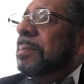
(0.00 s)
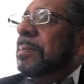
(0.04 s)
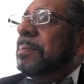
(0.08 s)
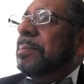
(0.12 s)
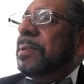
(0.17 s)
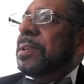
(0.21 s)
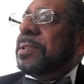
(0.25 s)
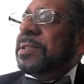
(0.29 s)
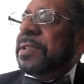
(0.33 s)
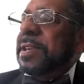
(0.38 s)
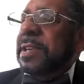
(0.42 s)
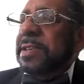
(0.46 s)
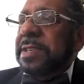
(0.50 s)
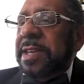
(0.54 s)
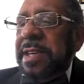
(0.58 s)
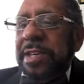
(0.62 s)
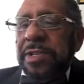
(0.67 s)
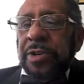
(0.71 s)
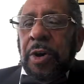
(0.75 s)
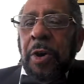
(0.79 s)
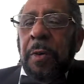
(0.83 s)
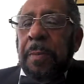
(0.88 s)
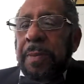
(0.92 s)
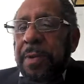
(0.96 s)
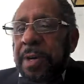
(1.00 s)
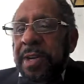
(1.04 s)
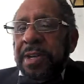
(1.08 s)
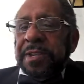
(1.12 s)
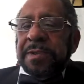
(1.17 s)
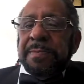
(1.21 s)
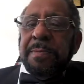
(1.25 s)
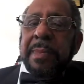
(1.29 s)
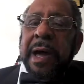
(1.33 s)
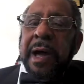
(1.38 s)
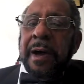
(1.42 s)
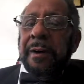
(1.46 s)
But since he's opened
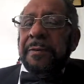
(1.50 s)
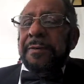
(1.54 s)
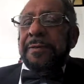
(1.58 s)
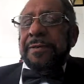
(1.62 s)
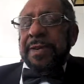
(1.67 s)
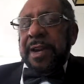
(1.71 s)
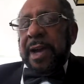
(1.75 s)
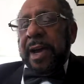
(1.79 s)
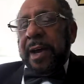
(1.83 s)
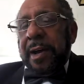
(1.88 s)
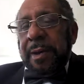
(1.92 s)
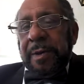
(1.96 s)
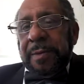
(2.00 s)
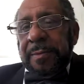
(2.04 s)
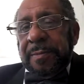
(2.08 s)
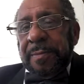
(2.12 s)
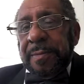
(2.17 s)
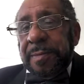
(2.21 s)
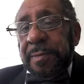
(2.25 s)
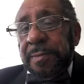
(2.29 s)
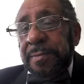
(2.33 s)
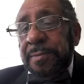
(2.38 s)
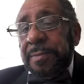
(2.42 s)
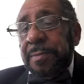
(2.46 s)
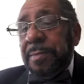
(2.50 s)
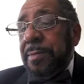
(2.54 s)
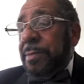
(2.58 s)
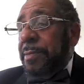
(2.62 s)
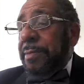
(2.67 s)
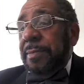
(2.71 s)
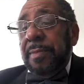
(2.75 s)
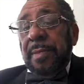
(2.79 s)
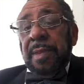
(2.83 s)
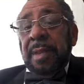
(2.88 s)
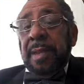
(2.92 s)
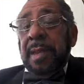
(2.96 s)
his mouth now,
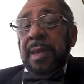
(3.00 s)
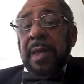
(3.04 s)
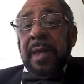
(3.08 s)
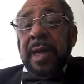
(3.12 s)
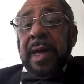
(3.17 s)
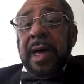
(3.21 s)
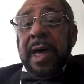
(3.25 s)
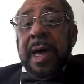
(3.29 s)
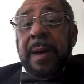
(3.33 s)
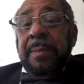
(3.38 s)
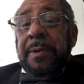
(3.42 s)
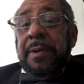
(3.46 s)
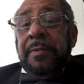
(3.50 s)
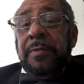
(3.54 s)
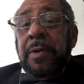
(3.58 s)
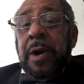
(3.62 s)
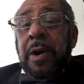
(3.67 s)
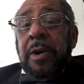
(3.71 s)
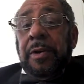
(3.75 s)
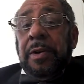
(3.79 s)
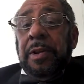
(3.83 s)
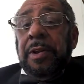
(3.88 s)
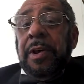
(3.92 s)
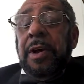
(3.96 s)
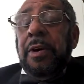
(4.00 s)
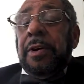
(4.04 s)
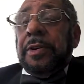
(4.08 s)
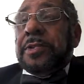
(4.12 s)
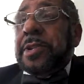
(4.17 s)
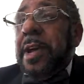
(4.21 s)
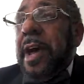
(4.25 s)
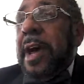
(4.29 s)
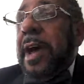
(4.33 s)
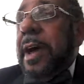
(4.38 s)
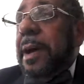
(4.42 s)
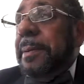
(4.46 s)
I've been wrong a long
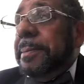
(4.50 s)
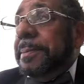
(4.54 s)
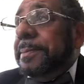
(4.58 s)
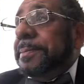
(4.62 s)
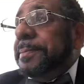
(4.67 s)
time.